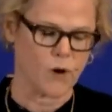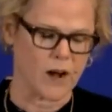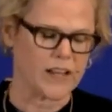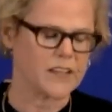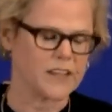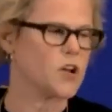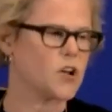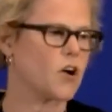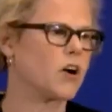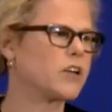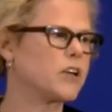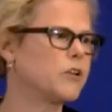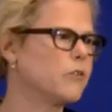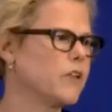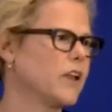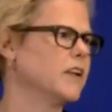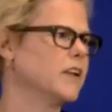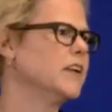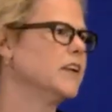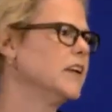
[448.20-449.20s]
Uh, Readings
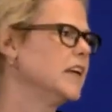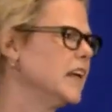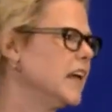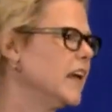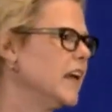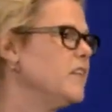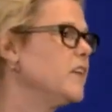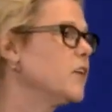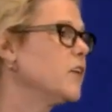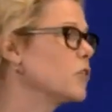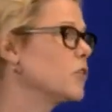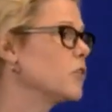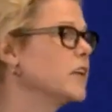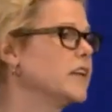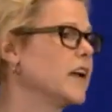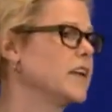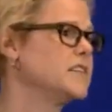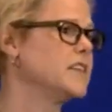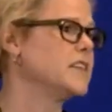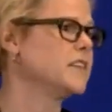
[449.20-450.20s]
argued that in the
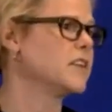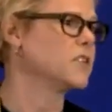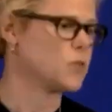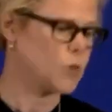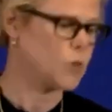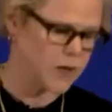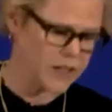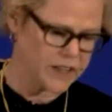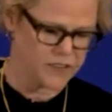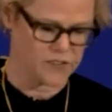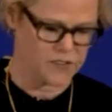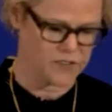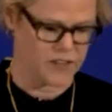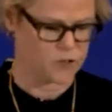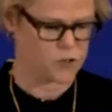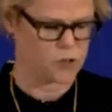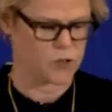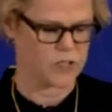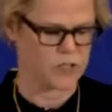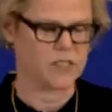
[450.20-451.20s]
early 19th and 20th
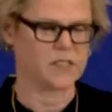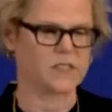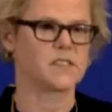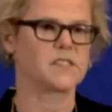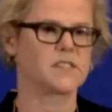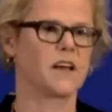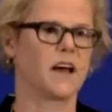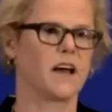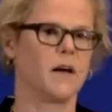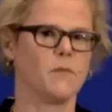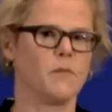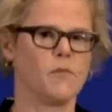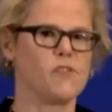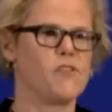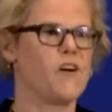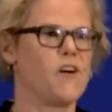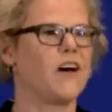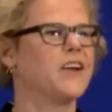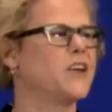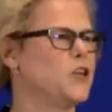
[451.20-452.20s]
centuries, uh,
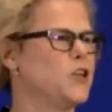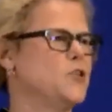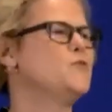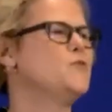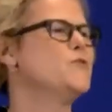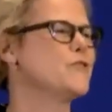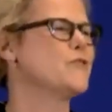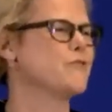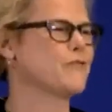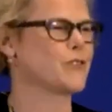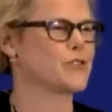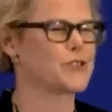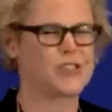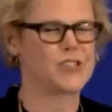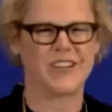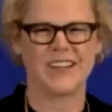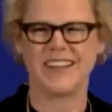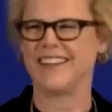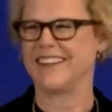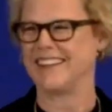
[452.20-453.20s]
the
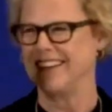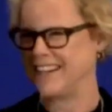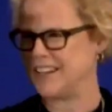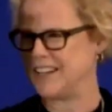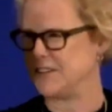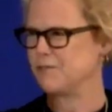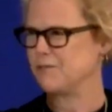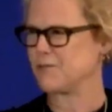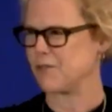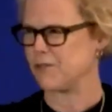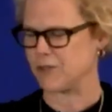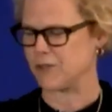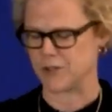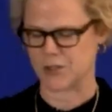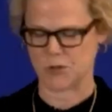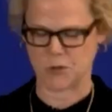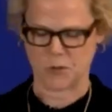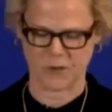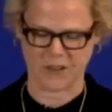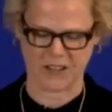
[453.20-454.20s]
university, and he
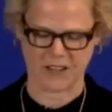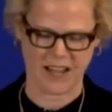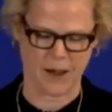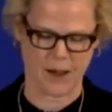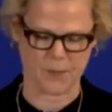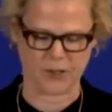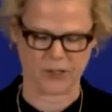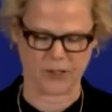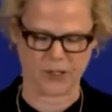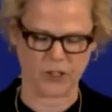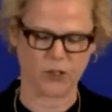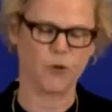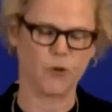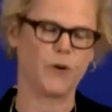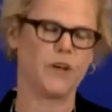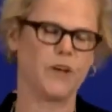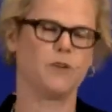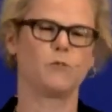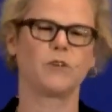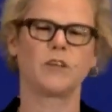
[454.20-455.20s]
refers to it with a capital
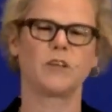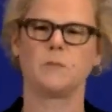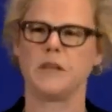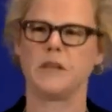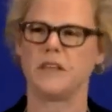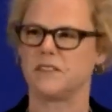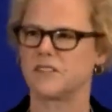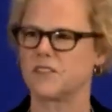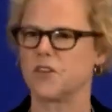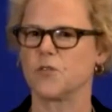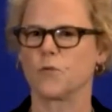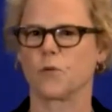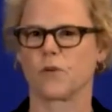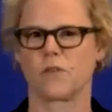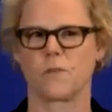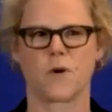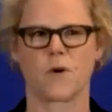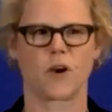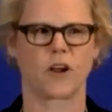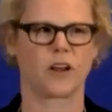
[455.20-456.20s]
U, he really means the
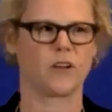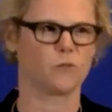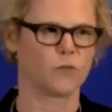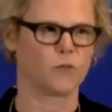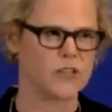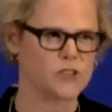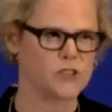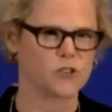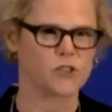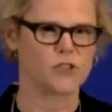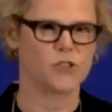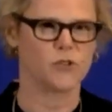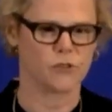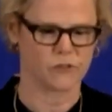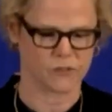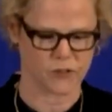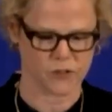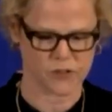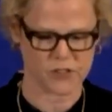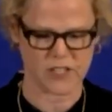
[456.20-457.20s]
North American Research
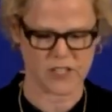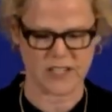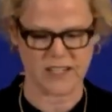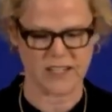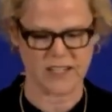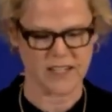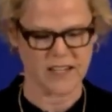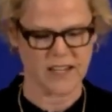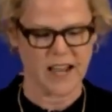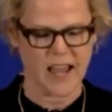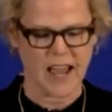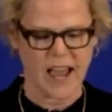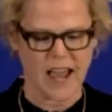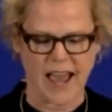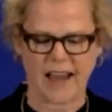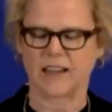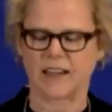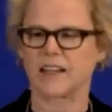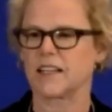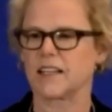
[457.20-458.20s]
University,
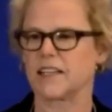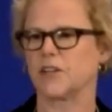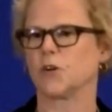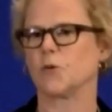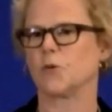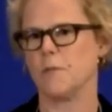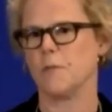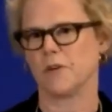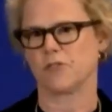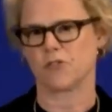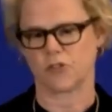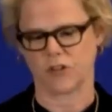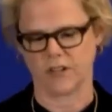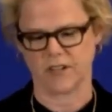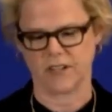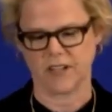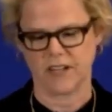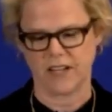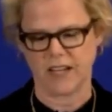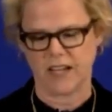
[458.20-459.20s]
had a clear
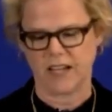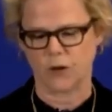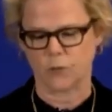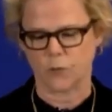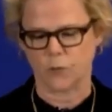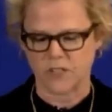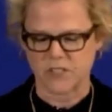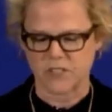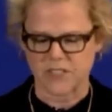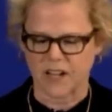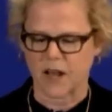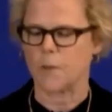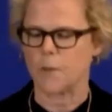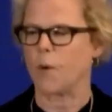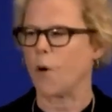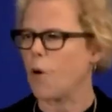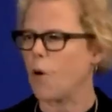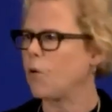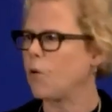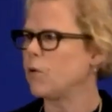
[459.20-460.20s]
mission. It was
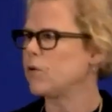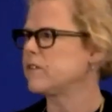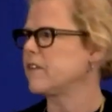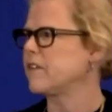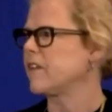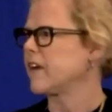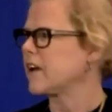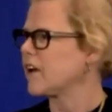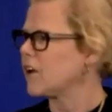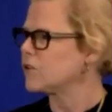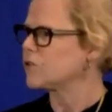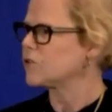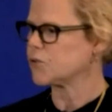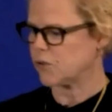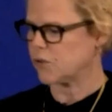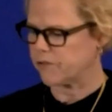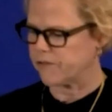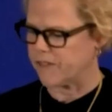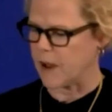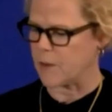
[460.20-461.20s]
to uphold the
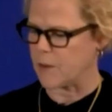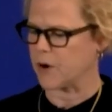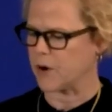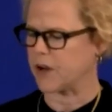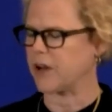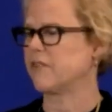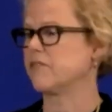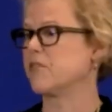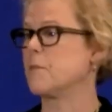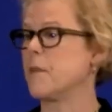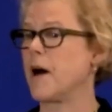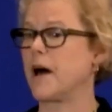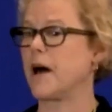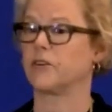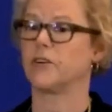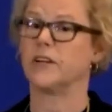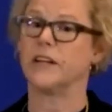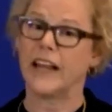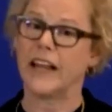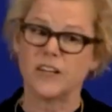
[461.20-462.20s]
cultural fabric of the
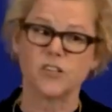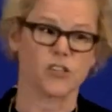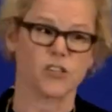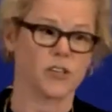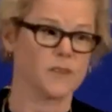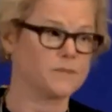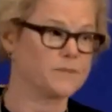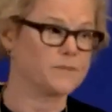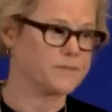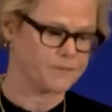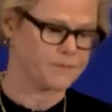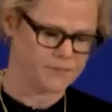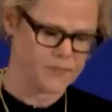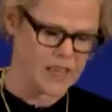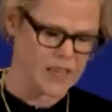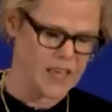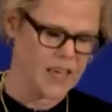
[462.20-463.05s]
modern nation.